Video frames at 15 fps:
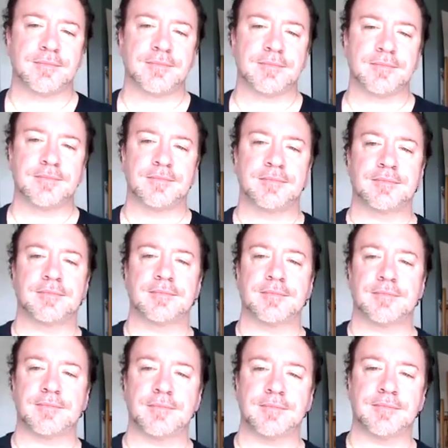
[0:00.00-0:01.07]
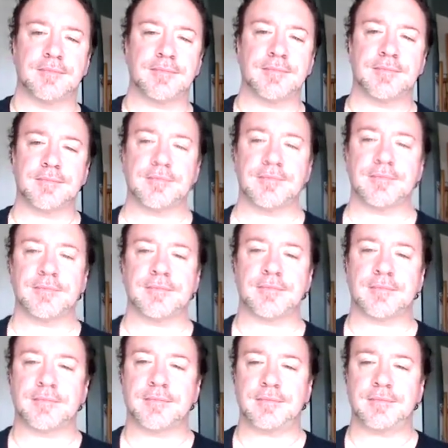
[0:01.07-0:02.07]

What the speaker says: (silent)